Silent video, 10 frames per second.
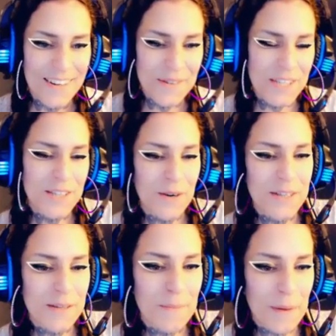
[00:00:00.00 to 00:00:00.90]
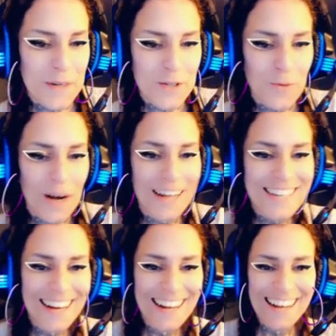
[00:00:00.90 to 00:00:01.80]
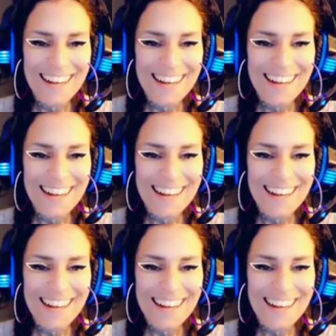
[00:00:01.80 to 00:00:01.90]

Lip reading: which is always a bummer to watch.